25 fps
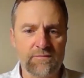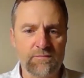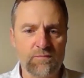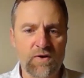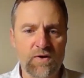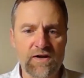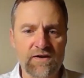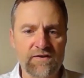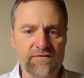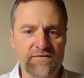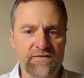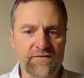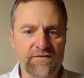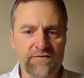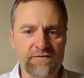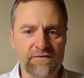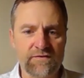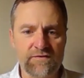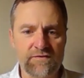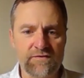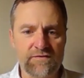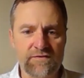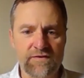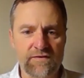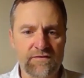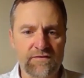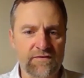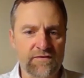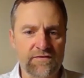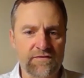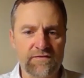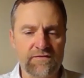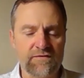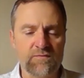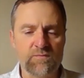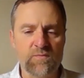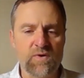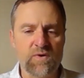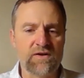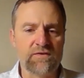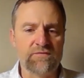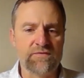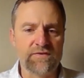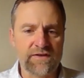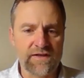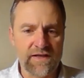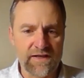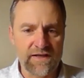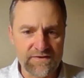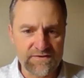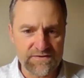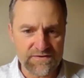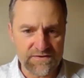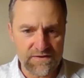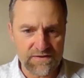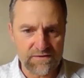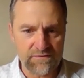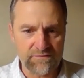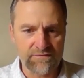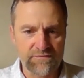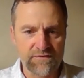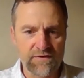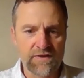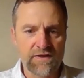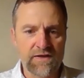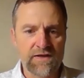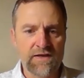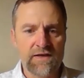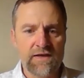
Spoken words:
predecessors that this is a modification of.